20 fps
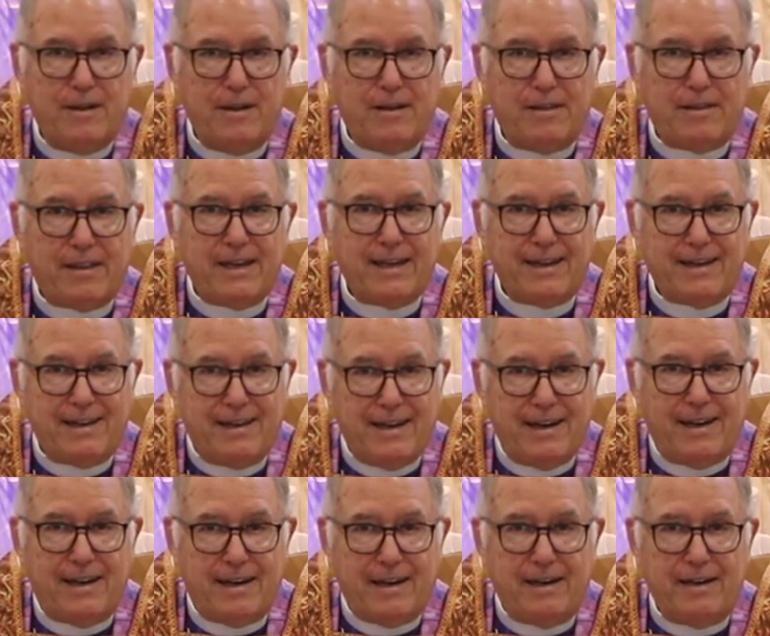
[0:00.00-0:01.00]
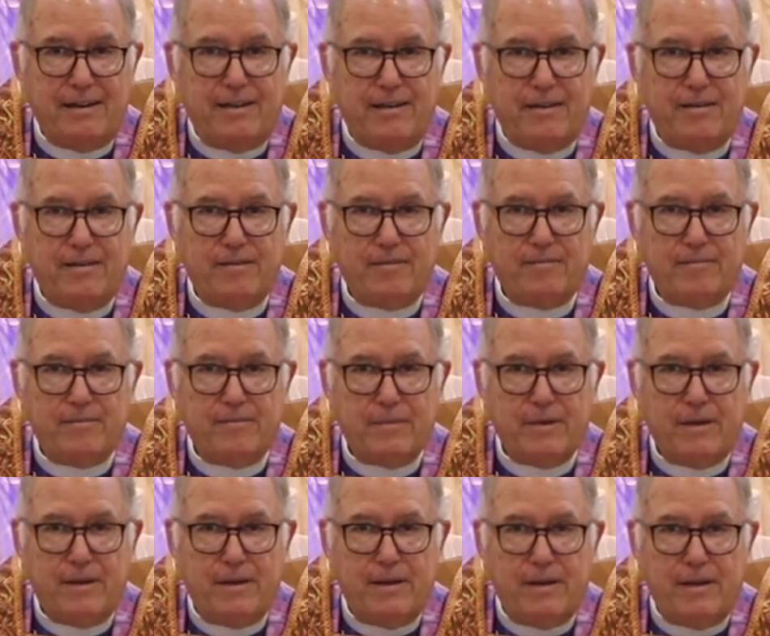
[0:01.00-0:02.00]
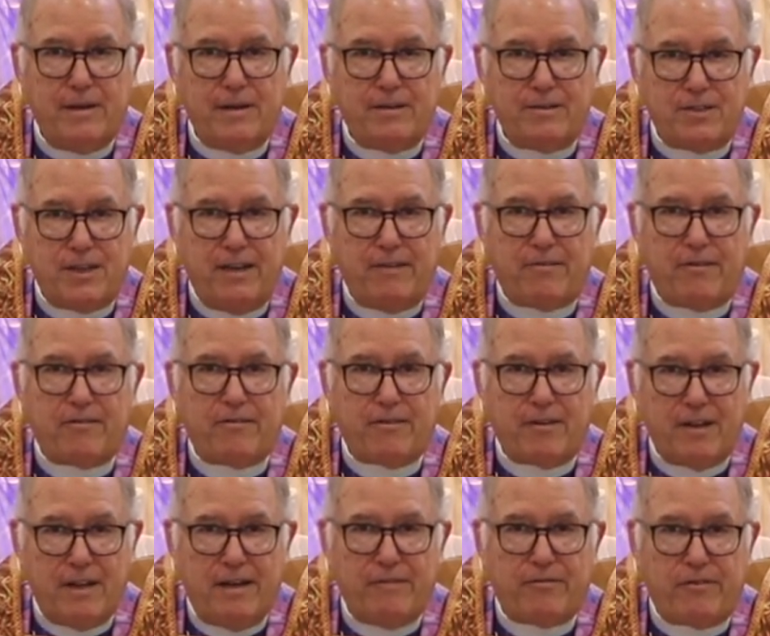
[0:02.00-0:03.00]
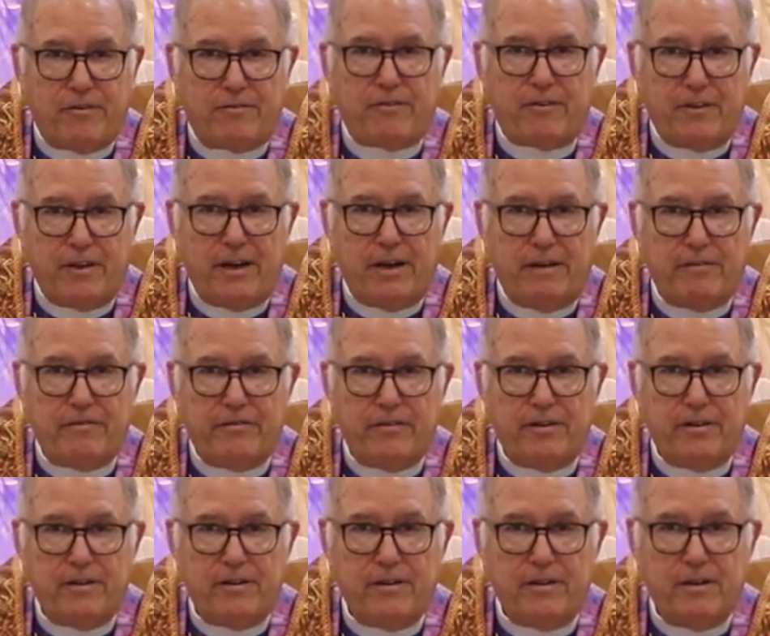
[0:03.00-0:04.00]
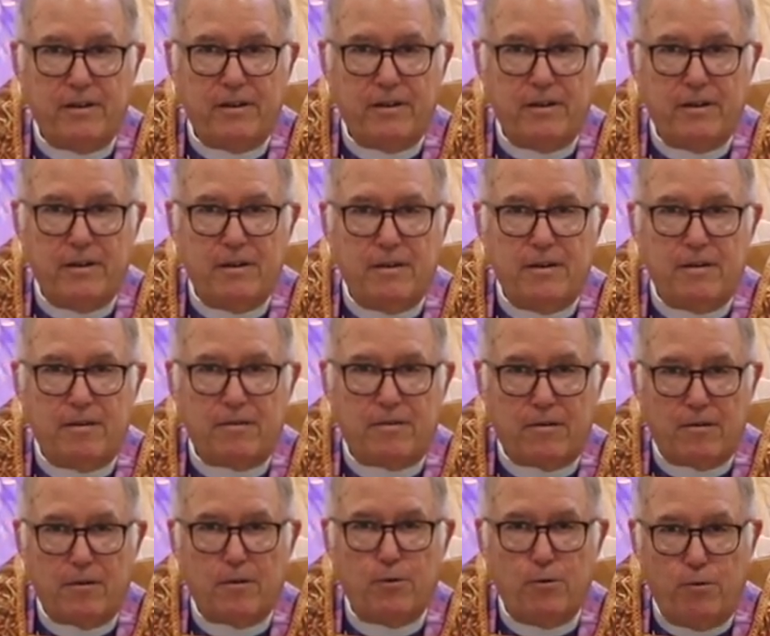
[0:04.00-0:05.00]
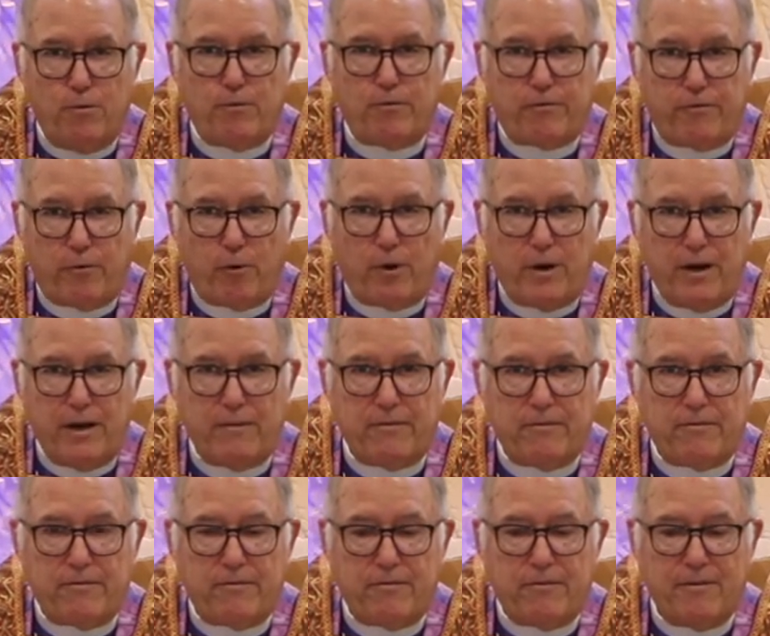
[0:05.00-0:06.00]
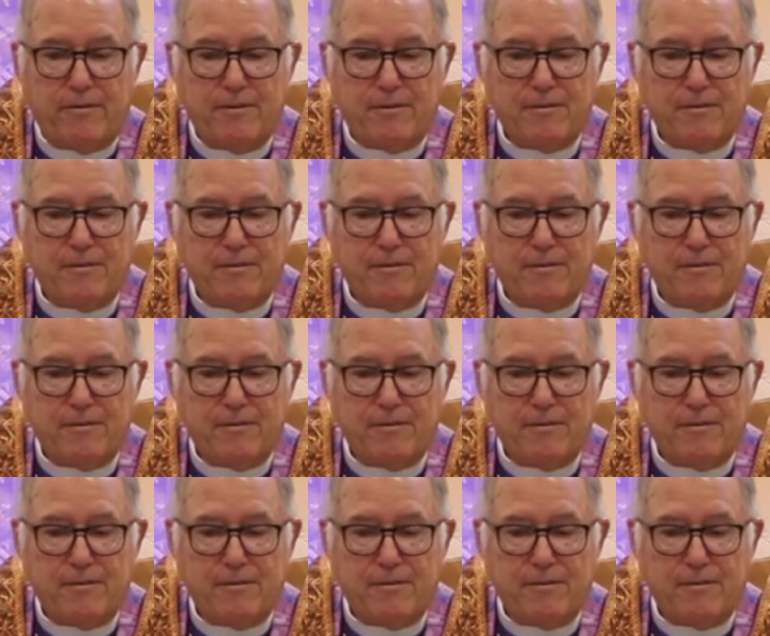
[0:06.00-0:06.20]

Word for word: Thank God Jesus loves us enough to lose for us.